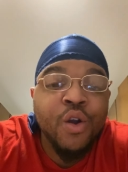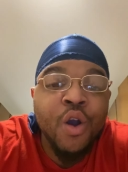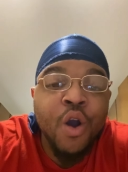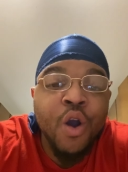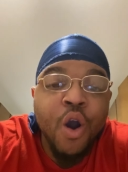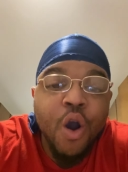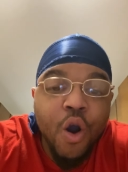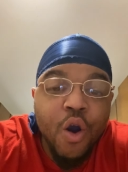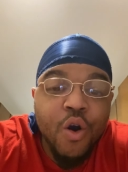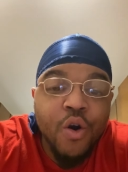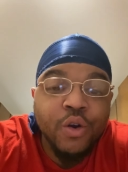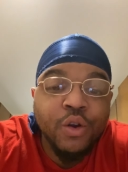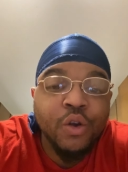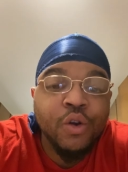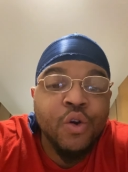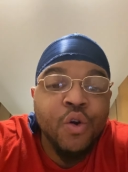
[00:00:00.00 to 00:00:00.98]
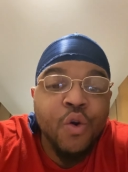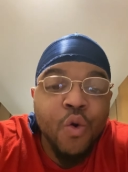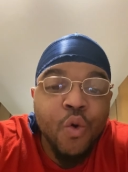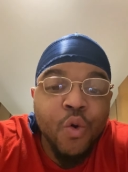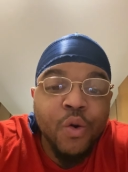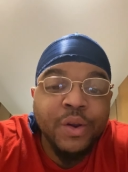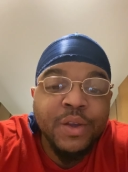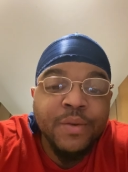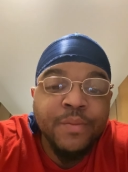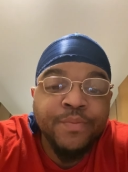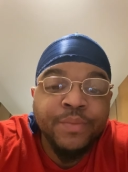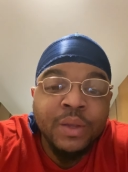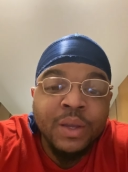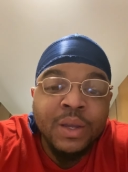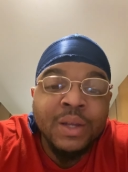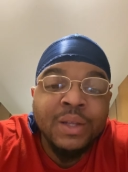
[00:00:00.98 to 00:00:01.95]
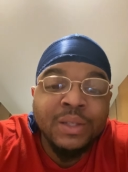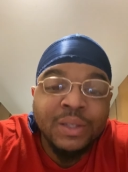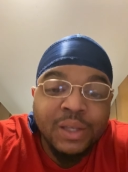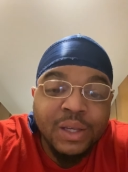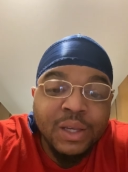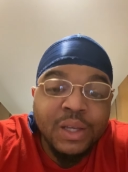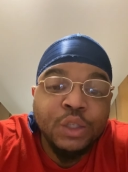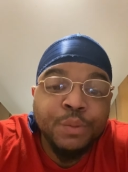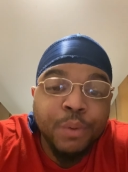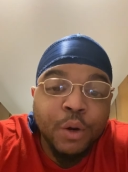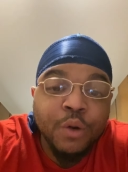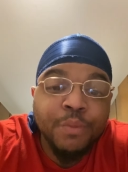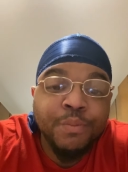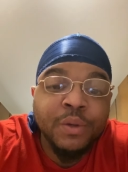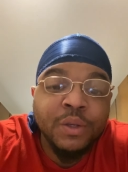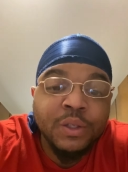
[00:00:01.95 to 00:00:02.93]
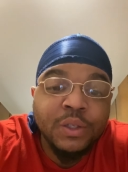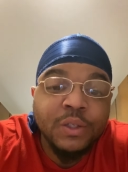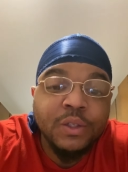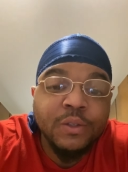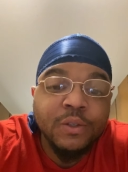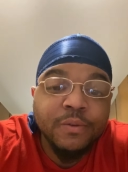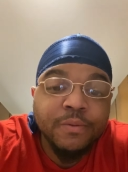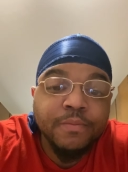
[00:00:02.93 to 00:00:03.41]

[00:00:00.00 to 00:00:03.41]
called according to his purpose.